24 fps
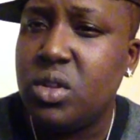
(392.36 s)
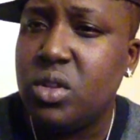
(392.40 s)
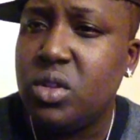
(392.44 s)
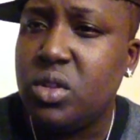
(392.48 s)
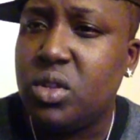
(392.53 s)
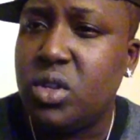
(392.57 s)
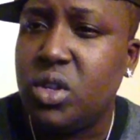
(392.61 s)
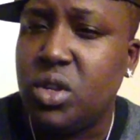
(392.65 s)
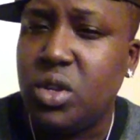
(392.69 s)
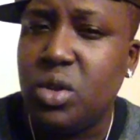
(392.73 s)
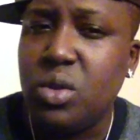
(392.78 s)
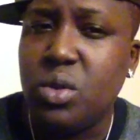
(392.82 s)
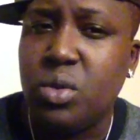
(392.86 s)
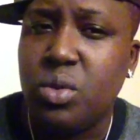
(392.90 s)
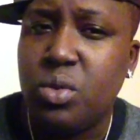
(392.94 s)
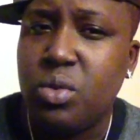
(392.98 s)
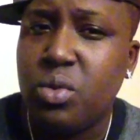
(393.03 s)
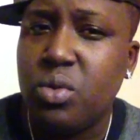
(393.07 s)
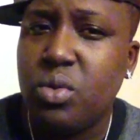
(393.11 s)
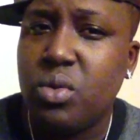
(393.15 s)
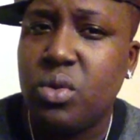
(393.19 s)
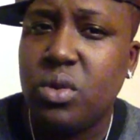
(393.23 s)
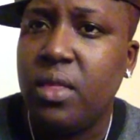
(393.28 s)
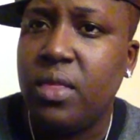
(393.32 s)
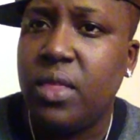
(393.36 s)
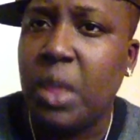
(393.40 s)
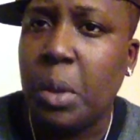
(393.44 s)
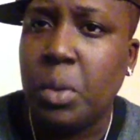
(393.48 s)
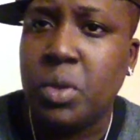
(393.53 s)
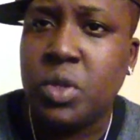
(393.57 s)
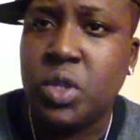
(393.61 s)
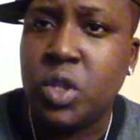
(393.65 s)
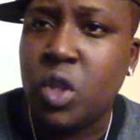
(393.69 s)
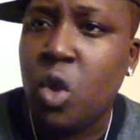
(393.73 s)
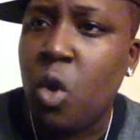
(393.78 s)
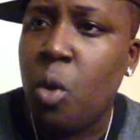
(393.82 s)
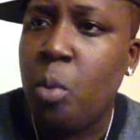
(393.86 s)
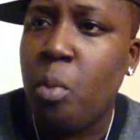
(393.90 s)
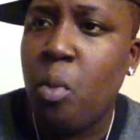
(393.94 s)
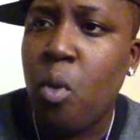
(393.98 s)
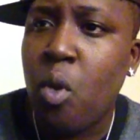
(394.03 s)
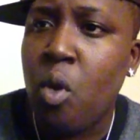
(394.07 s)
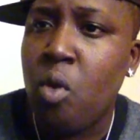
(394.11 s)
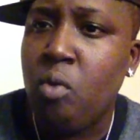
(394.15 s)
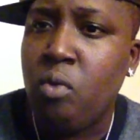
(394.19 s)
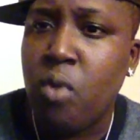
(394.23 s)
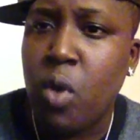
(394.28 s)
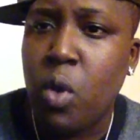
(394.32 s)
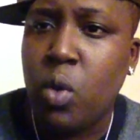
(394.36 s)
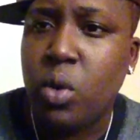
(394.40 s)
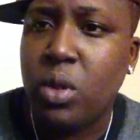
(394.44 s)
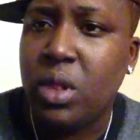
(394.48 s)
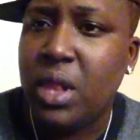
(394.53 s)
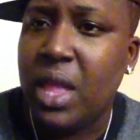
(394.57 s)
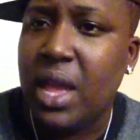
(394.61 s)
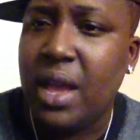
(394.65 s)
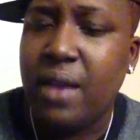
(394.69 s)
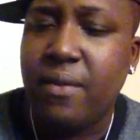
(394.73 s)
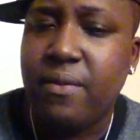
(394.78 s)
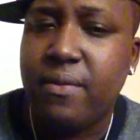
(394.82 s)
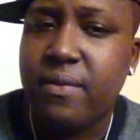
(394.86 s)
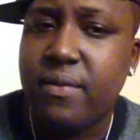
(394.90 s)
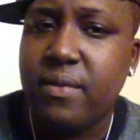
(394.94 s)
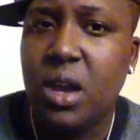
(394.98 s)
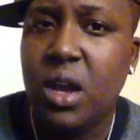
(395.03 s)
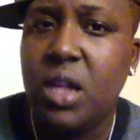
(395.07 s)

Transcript: to do. There was no more road left.